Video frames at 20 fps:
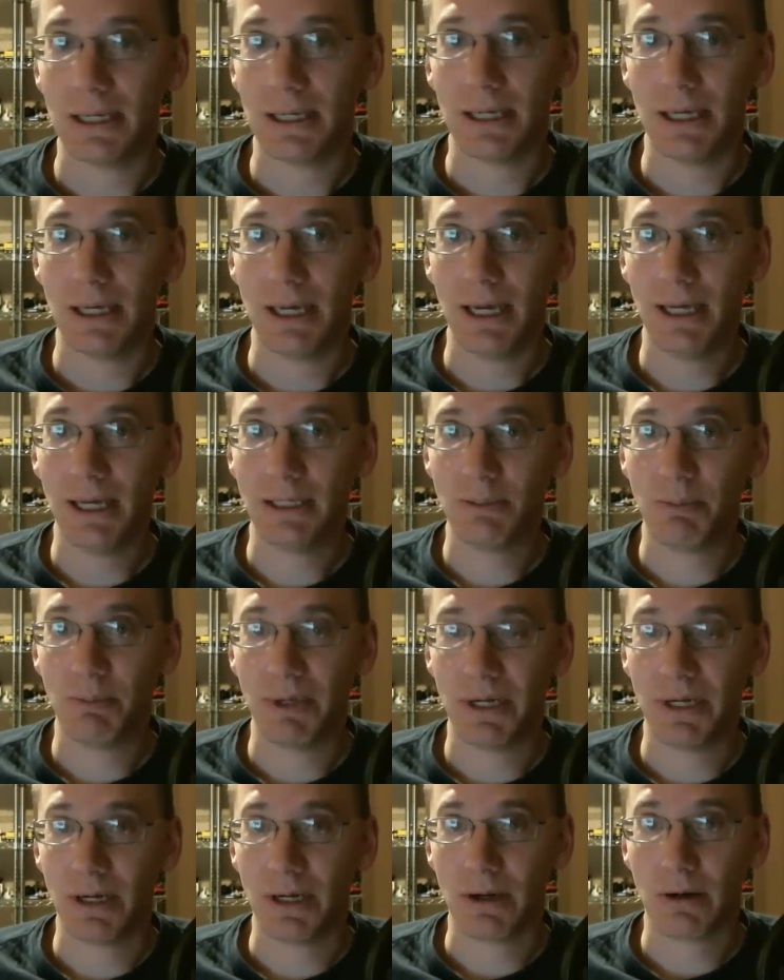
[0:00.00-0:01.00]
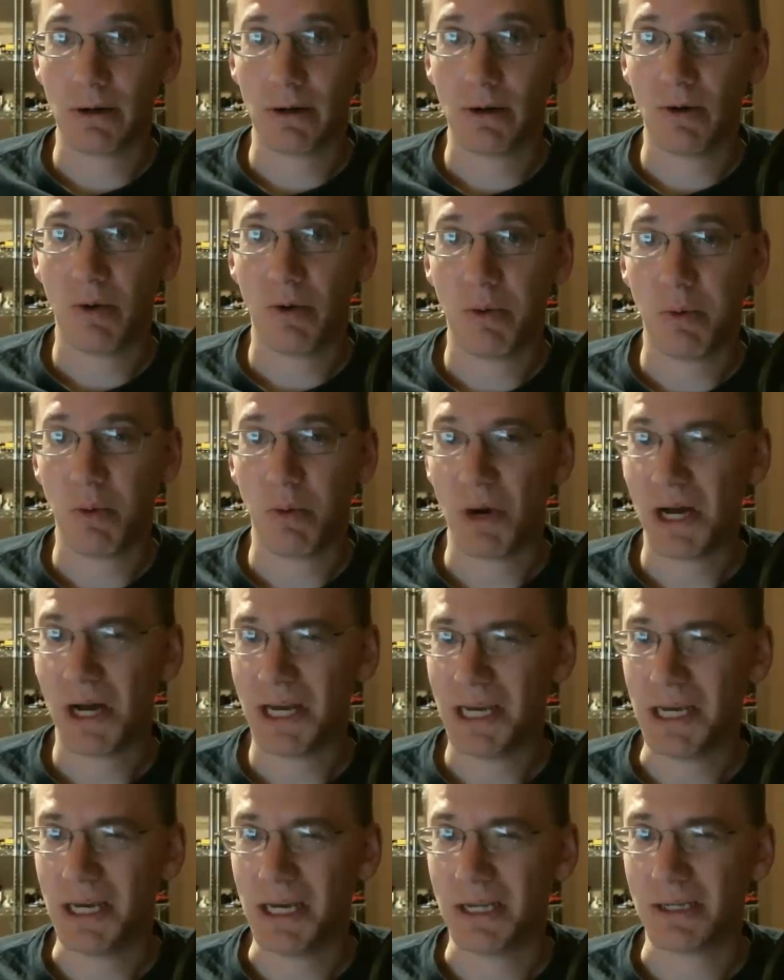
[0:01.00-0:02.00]
It's been a
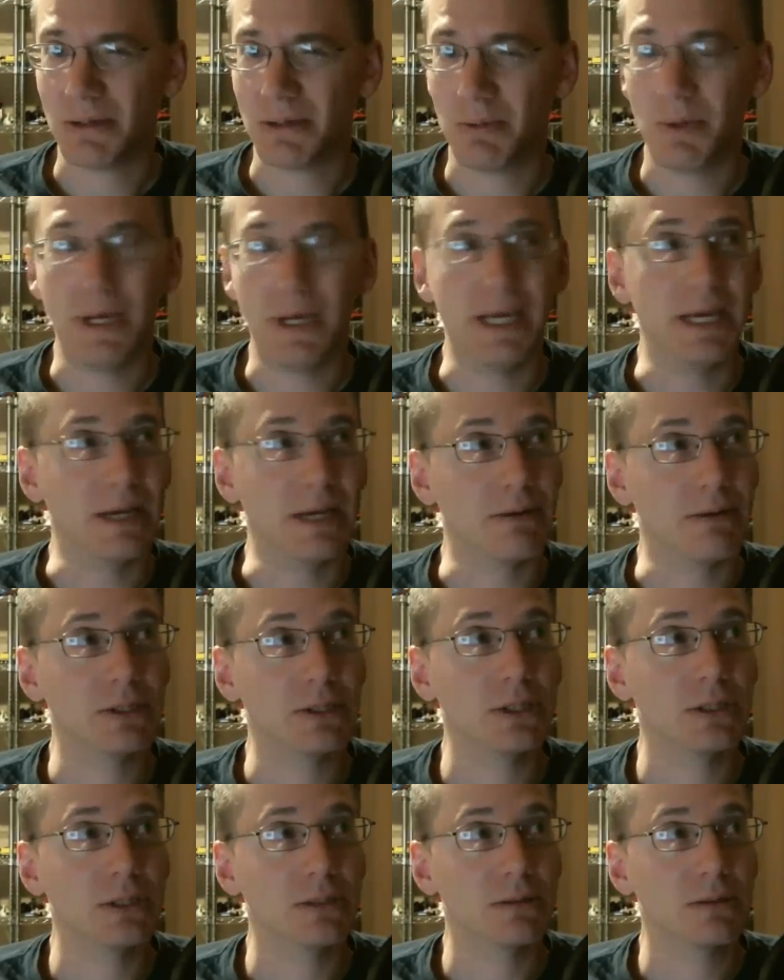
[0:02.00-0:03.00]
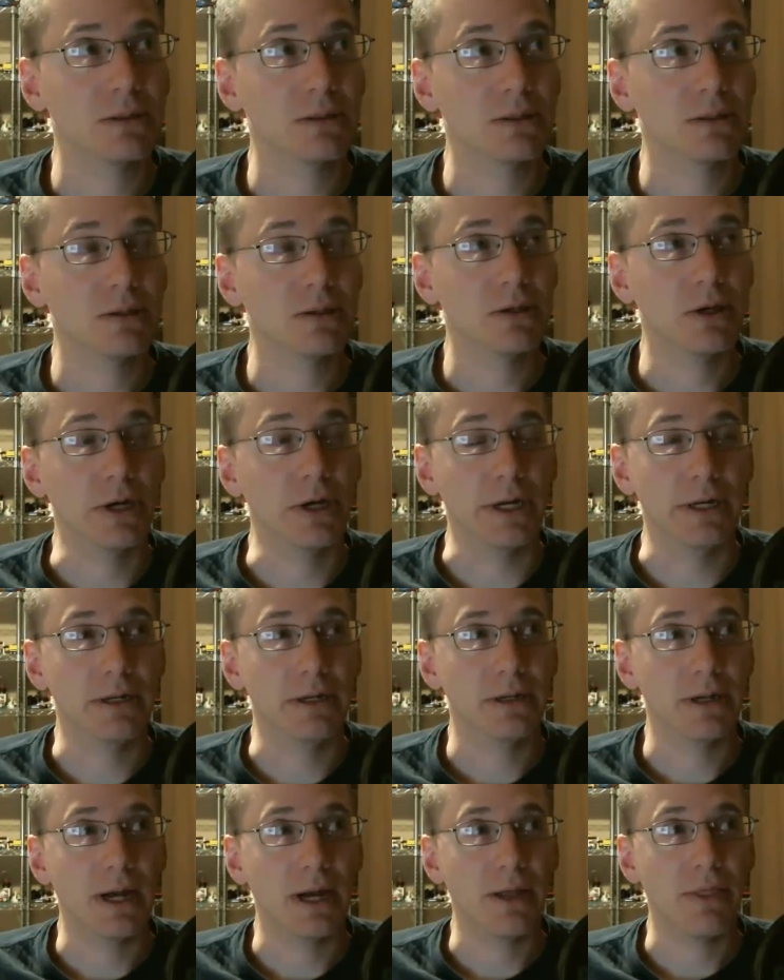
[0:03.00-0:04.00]
quiet week, which is
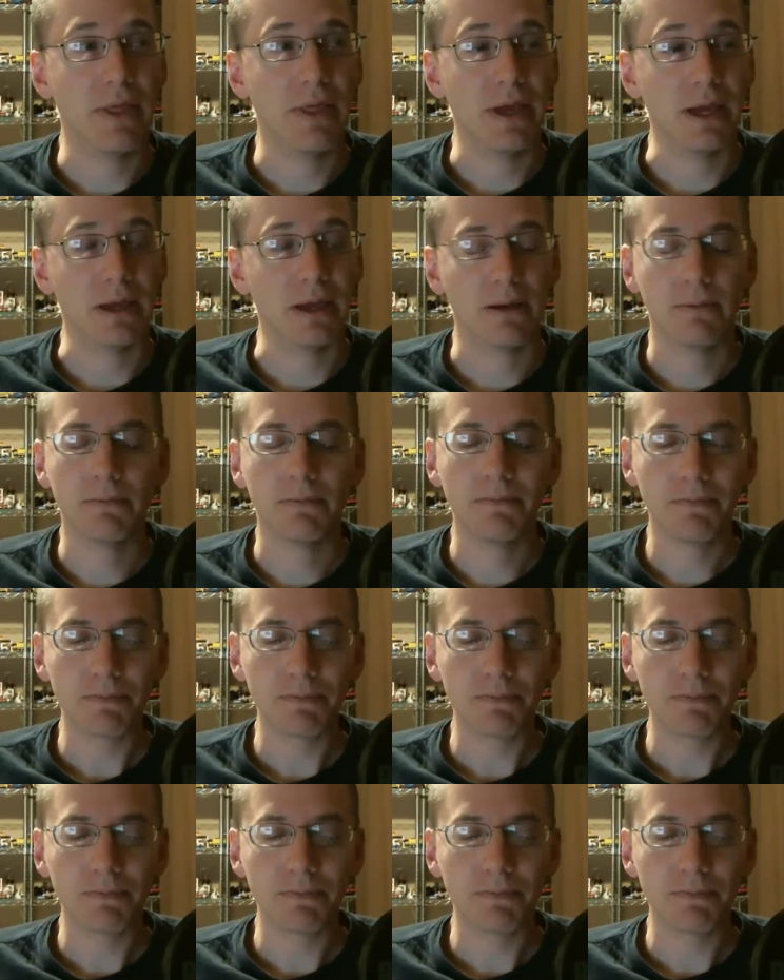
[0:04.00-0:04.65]
good, I think.